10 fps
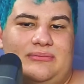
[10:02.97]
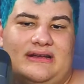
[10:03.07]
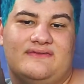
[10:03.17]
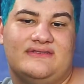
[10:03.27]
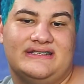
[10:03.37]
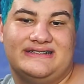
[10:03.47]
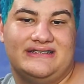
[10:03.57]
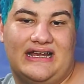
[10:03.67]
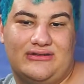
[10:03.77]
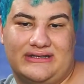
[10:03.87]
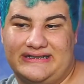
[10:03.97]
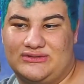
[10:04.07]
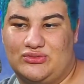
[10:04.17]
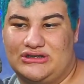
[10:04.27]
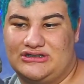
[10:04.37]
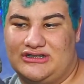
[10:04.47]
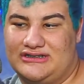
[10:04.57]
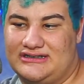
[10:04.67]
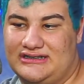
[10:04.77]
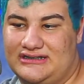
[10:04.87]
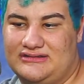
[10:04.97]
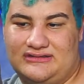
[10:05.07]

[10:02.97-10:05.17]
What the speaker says: I don't think this works, honestly.